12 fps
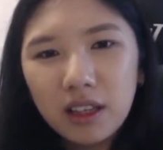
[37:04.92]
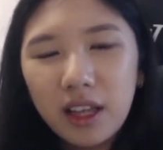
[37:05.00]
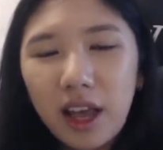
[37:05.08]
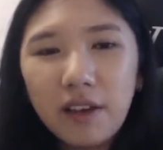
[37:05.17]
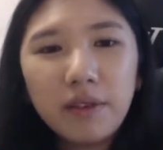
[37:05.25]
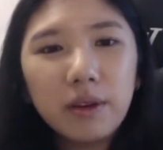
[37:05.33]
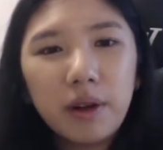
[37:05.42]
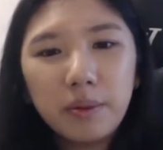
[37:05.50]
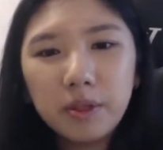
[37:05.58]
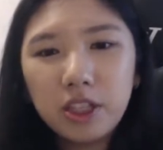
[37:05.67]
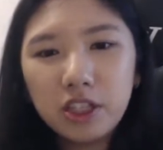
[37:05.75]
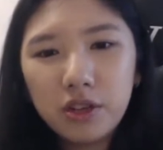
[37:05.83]
have a
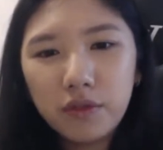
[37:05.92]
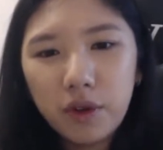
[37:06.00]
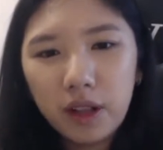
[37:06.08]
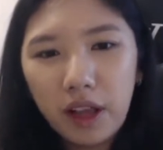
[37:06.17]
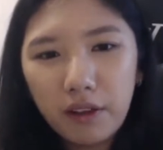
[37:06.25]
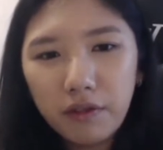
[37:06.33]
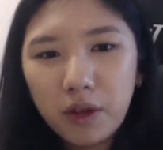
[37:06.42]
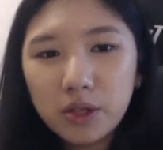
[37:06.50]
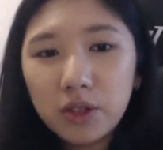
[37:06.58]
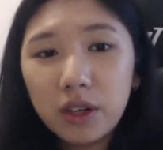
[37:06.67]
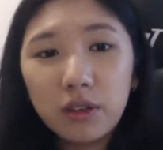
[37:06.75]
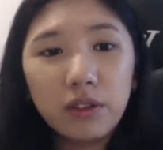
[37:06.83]
reputation for like
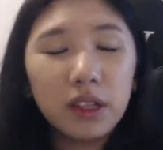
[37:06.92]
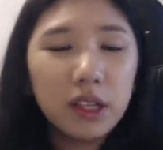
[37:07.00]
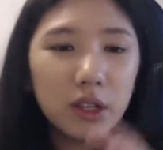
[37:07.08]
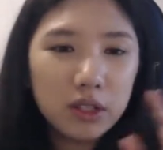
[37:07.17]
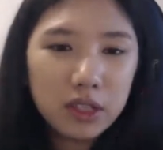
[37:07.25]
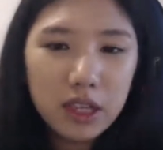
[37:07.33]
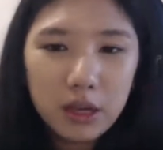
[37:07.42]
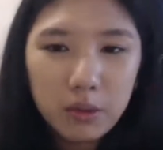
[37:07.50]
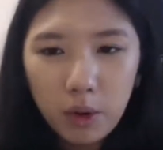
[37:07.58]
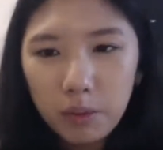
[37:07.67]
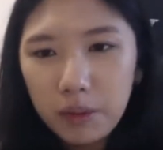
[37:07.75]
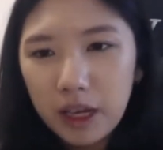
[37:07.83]
fostering a really good team
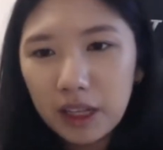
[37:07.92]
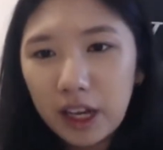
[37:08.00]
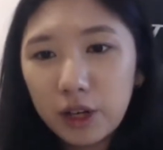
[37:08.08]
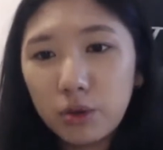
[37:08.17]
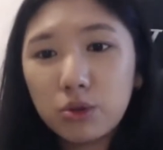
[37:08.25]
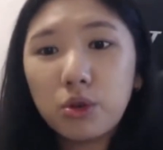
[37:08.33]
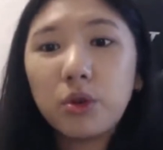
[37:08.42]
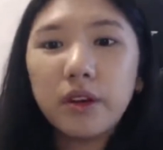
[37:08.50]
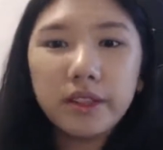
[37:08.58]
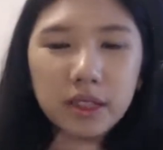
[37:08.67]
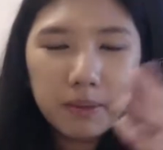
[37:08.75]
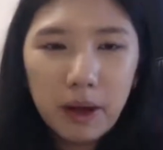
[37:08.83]
or being like
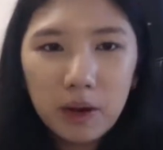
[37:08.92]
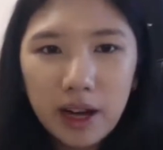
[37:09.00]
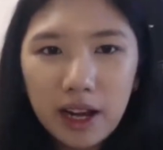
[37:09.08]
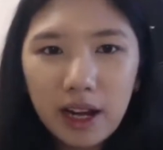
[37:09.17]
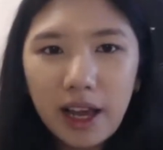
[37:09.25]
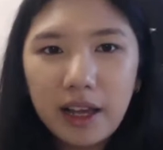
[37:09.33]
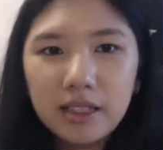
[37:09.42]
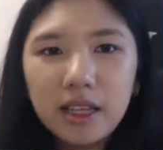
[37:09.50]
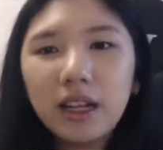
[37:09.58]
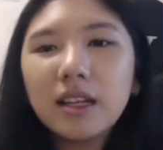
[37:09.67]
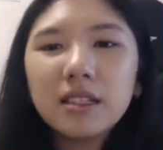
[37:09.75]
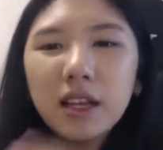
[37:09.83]
notorious about deadlines.
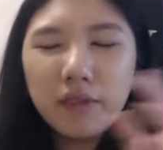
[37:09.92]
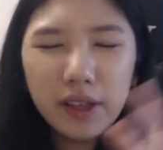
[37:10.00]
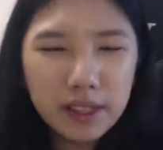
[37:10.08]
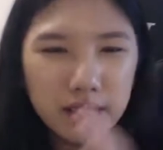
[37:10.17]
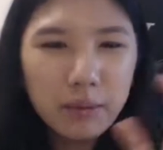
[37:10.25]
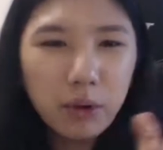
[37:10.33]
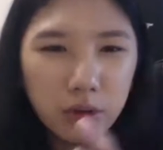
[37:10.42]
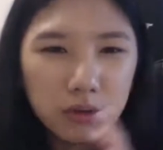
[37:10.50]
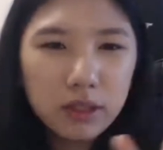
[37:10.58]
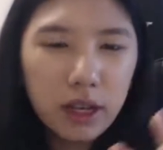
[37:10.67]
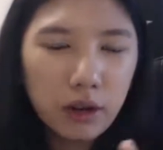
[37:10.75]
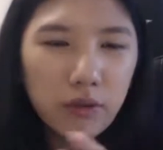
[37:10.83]
Unless they have like some
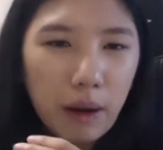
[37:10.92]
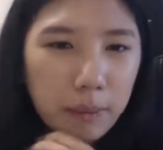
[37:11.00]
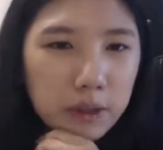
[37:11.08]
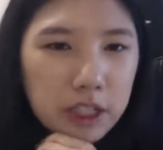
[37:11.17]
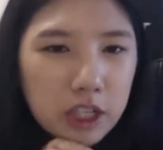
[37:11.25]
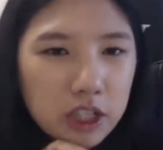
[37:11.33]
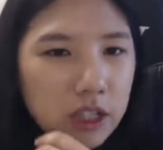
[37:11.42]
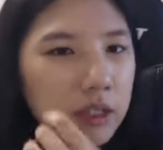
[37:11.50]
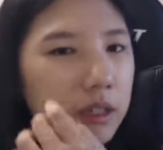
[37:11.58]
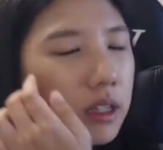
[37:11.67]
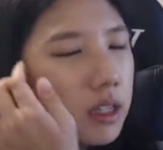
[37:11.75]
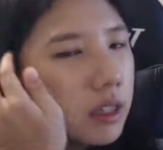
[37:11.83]
sort of reputation,
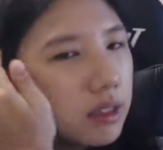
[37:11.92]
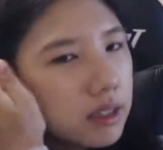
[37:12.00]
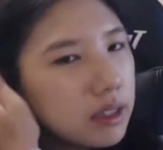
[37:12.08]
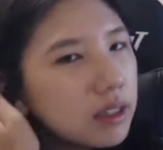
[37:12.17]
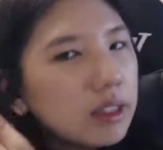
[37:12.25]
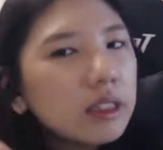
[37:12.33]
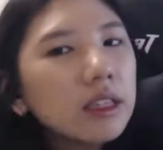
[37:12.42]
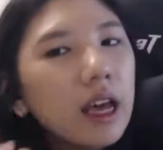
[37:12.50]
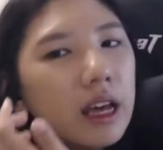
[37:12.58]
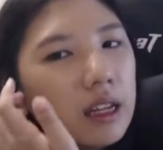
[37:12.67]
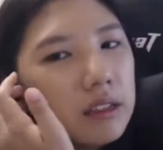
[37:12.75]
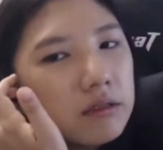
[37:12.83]

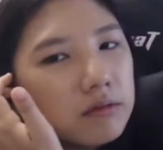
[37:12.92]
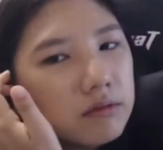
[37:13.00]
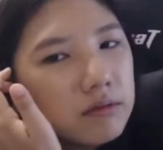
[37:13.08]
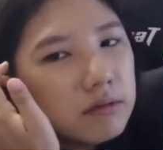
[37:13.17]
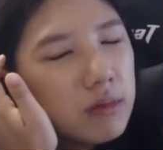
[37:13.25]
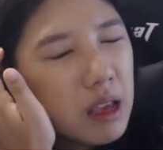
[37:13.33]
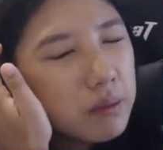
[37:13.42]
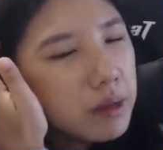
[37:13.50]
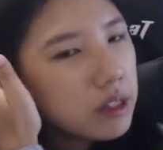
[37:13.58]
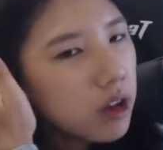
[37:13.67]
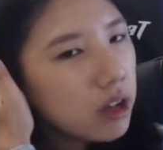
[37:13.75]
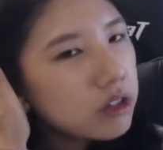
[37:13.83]
then maybe
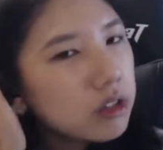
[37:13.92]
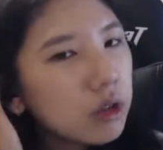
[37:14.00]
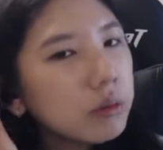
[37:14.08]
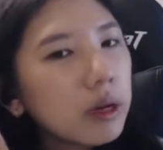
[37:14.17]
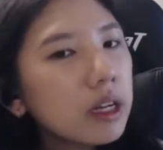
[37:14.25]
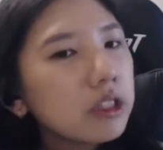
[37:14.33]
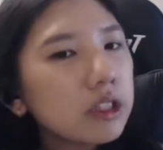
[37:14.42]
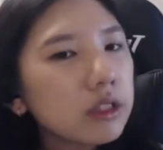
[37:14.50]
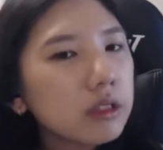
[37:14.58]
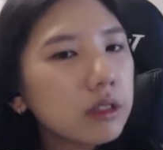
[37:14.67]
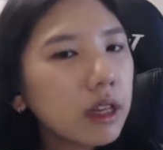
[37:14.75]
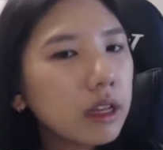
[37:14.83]
not so much.
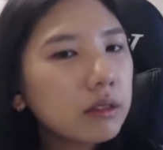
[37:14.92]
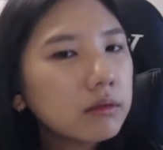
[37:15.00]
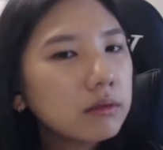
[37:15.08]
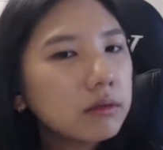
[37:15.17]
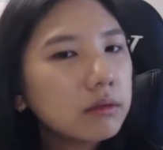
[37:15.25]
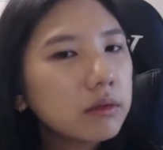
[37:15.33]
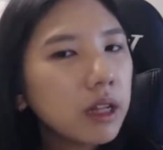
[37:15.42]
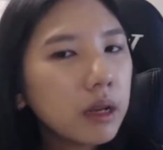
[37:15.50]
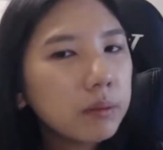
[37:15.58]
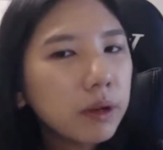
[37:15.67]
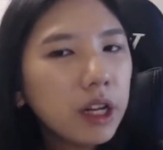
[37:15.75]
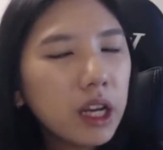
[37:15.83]
Like
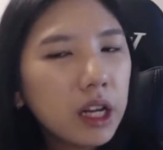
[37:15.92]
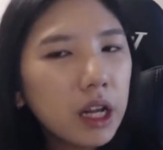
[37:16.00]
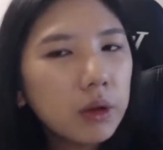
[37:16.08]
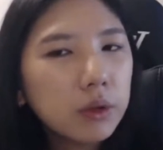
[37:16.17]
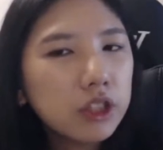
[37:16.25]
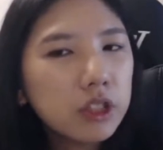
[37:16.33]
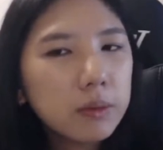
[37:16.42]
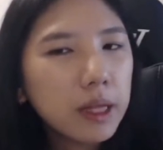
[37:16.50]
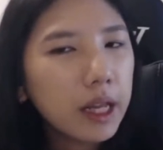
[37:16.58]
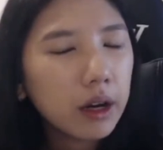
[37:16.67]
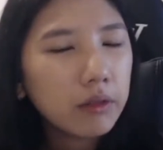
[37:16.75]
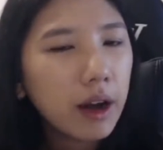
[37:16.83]
putting it in would just be
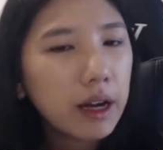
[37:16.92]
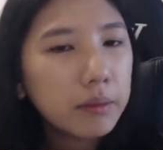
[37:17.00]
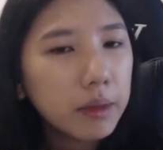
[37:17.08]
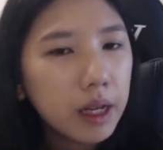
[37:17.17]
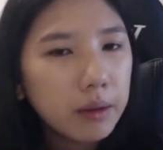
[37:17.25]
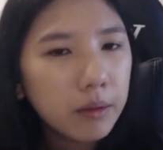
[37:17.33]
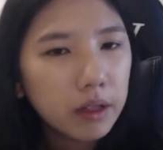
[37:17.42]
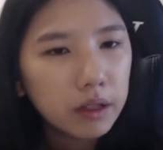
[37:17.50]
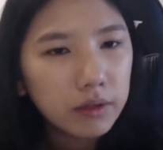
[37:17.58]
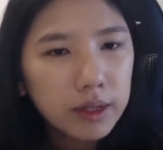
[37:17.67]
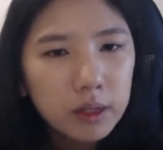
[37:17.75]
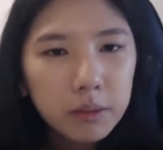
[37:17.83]
like a random name on the
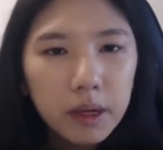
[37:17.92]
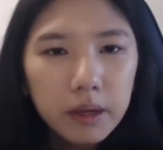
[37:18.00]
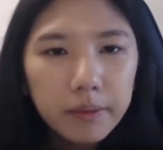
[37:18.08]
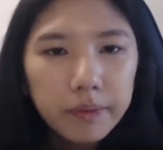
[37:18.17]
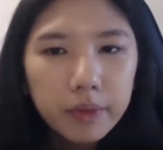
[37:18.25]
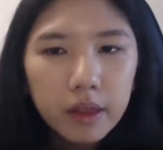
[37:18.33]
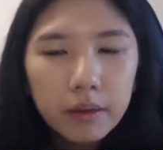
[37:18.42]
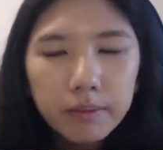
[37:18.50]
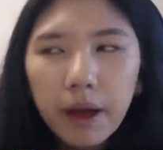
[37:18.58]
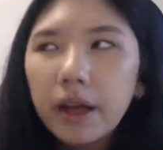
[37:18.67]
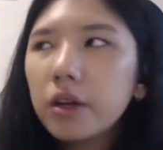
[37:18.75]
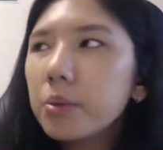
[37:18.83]
resume.
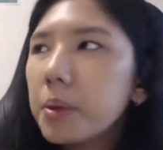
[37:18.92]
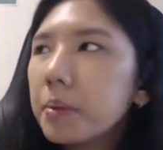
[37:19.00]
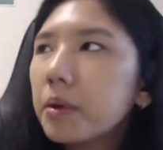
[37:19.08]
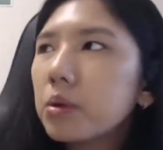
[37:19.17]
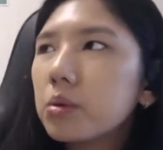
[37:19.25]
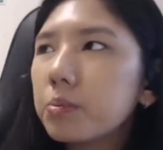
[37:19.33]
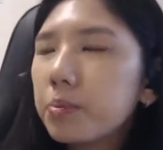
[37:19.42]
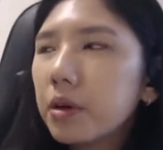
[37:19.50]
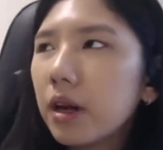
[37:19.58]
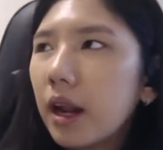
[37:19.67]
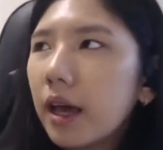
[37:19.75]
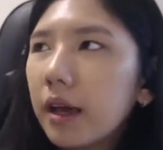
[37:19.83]
But I know people who
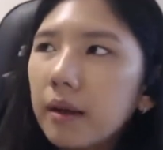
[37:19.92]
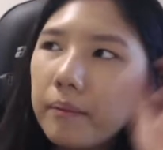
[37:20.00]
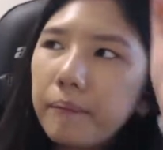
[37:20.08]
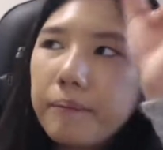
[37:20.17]
put like